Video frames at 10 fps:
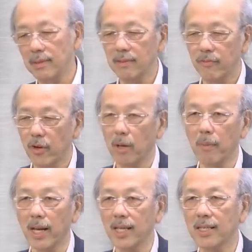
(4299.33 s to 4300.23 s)
30
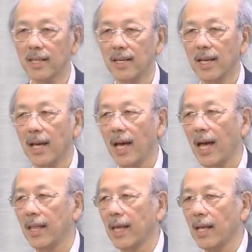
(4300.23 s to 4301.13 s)
minutes.
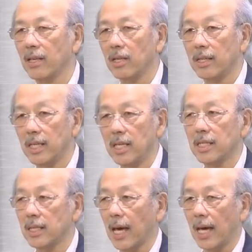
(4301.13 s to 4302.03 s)
And then in
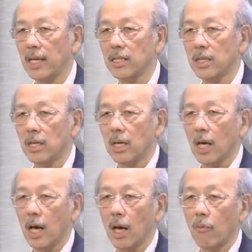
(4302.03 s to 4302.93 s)
this case,
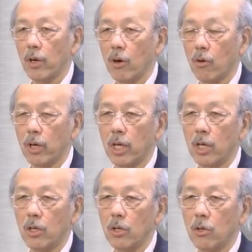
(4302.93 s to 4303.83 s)
uh, we
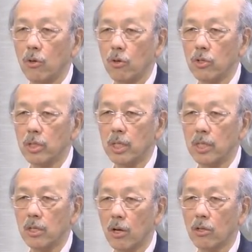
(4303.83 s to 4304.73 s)
only use
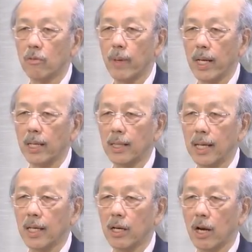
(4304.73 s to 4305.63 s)
this automatic
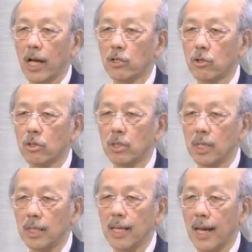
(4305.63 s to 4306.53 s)
data collection
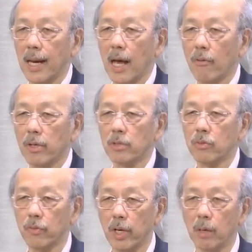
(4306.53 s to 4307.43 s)
in 10 hours.
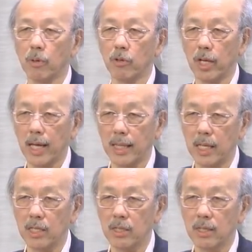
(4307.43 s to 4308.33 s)
We were able to get
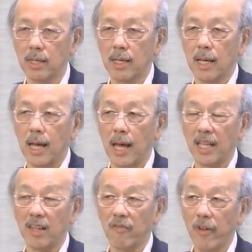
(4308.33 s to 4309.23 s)
this.
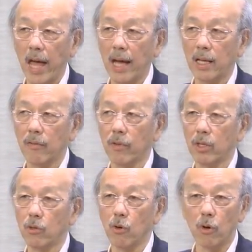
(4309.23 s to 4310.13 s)
And in fact, if we
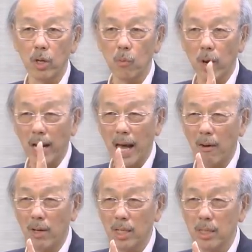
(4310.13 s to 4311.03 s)
do only one
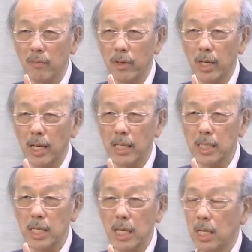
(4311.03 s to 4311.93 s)
hour, if we are lazy,